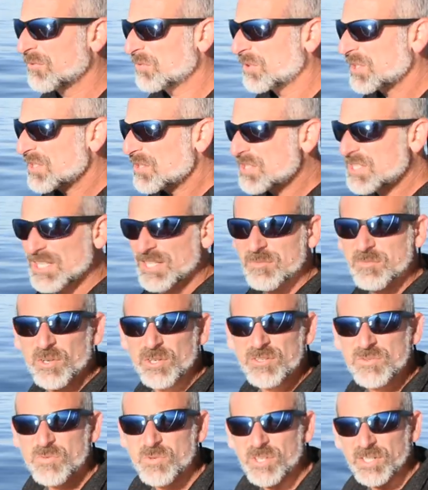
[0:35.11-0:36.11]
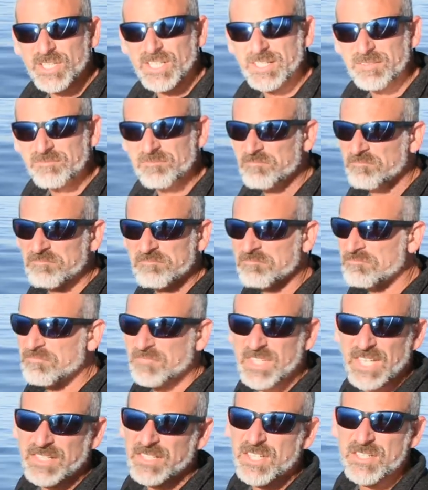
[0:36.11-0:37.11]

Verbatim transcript: when you see the birds working, they